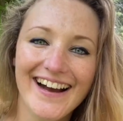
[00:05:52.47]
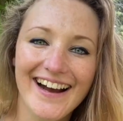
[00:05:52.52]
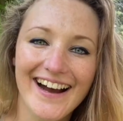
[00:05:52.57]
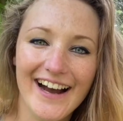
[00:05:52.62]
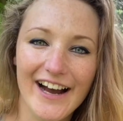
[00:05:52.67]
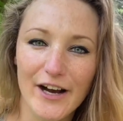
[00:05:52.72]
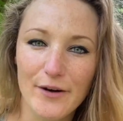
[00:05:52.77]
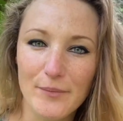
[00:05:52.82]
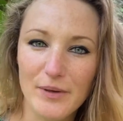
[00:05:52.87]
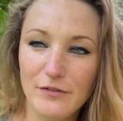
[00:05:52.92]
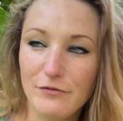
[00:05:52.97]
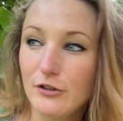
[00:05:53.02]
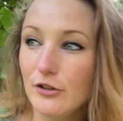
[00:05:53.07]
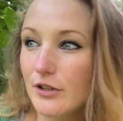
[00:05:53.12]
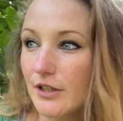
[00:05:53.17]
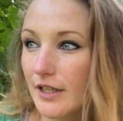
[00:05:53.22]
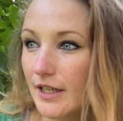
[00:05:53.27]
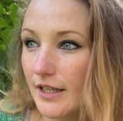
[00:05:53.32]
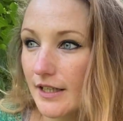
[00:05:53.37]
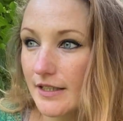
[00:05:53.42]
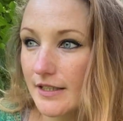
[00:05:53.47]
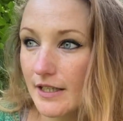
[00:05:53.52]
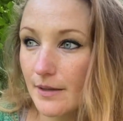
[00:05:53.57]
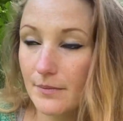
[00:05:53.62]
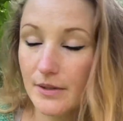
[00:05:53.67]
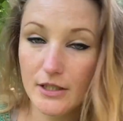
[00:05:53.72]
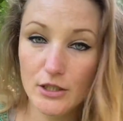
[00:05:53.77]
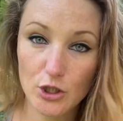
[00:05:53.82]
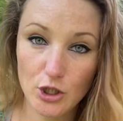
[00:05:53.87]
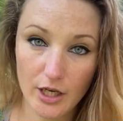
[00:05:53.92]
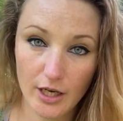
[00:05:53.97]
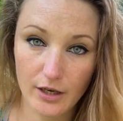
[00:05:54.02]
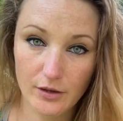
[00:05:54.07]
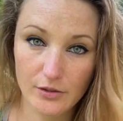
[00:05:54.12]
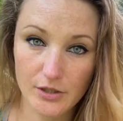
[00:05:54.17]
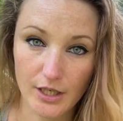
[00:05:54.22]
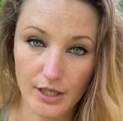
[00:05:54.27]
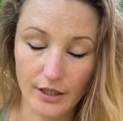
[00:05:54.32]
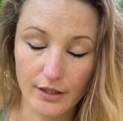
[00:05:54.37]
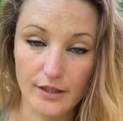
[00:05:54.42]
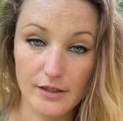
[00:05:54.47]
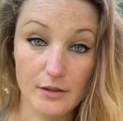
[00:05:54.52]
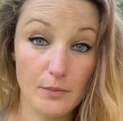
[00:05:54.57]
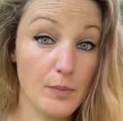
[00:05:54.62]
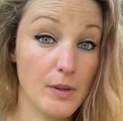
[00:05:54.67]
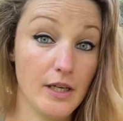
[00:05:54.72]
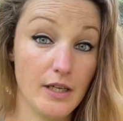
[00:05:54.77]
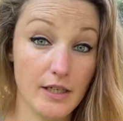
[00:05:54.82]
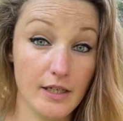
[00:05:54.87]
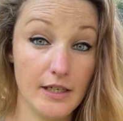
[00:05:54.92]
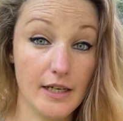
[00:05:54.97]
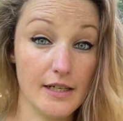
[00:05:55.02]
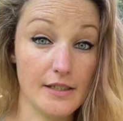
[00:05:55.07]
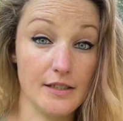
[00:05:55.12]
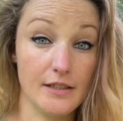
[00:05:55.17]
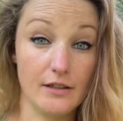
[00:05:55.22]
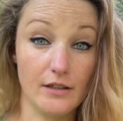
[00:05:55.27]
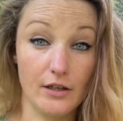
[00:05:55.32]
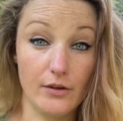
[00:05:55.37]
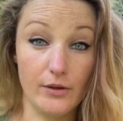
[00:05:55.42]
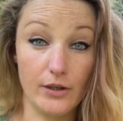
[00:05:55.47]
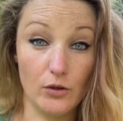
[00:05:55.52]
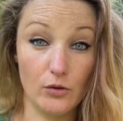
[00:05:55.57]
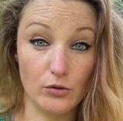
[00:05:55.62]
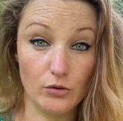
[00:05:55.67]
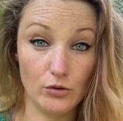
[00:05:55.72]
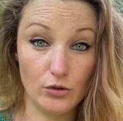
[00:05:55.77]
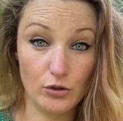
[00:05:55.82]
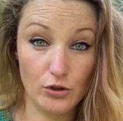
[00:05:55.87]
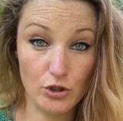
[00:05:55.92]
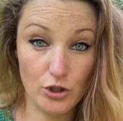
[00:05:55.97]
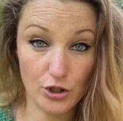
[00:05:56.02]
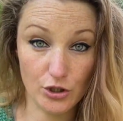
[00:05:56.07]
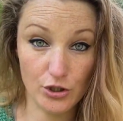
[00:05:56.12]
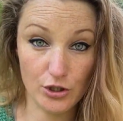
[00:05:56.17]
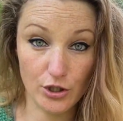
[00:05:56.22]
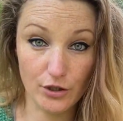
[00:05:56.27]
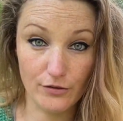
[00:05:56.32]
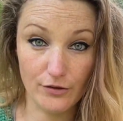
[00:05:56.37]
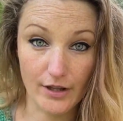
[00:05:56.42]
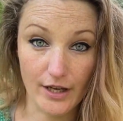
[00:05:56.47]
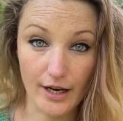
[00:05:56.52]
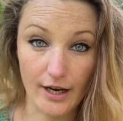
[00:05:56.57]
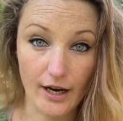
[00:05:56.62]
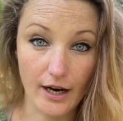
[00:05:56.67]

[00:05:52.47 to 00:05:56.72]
If you can hear somebody shouting, there's a PE lesson going on just over there,